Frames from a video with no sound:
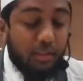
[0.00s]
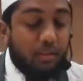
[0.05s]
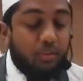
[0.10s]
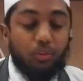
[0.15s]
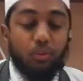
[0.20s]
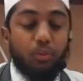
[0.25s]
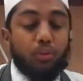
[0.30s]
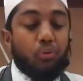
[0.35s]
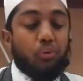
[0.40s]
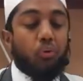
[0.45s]

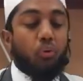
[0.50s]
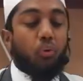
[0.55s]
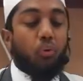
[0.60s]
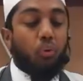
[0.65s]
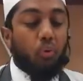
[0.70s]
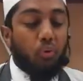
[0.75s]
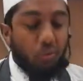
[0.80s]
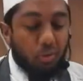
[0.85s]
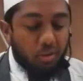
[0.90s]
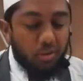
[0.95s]
or
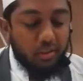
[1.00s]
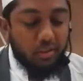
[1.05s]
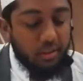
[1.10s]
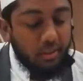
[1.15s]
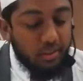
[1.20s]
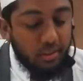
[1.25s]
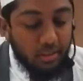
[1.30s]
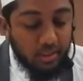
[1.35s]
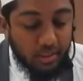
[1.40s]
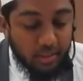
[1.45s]
no,
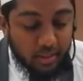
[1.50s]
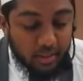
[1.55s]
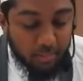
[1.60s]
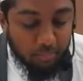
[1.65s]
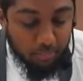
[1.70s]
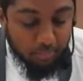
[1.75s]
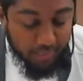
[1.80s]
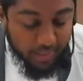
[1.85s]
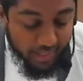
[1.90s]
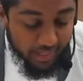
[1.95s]

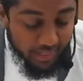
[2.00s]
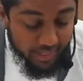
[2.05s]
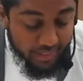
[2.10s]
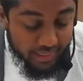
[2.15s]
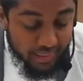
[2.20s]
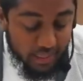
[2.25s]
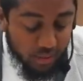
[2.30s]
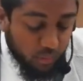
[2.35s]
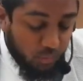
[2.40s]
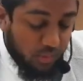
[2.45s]
ma,
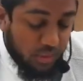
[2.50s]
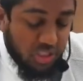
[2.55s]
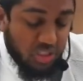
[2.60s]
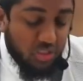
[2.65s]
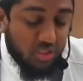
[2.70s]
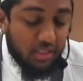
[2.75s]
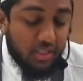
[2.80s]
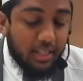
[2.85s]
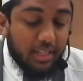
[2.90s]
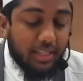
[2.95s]
that
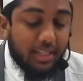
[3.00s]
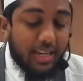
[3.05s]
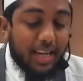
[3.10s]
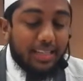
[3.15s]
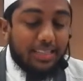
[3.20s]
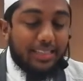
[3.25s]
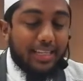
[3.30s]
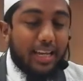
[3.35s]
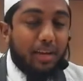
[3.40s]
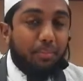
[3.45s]
which
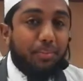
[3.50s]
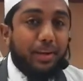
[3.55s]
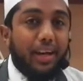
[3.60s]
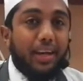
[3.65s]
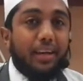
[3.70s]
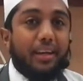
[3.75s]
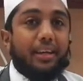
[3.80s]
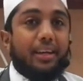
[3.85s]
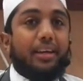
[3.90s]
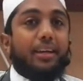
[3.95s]

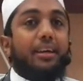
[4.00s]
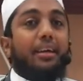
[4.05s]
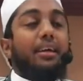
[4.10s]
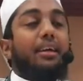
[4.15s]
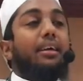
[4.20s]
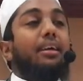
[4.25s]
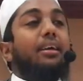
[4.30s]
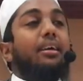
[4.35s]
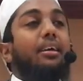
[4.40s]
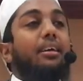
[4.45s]
kasaba,
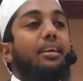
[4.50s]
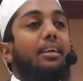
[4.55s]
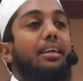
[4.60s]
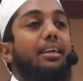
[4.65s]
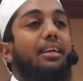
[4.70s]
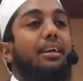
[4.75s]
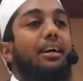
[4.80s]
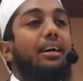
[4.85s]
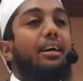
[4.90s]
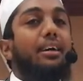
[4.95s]

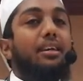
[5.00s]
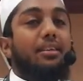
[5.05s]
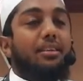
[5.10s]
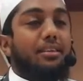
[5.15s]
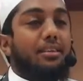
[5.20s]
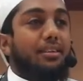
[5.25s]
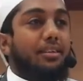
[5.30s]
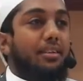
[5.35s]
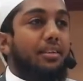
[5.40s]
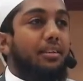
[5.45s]
he
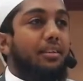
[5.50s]
earned.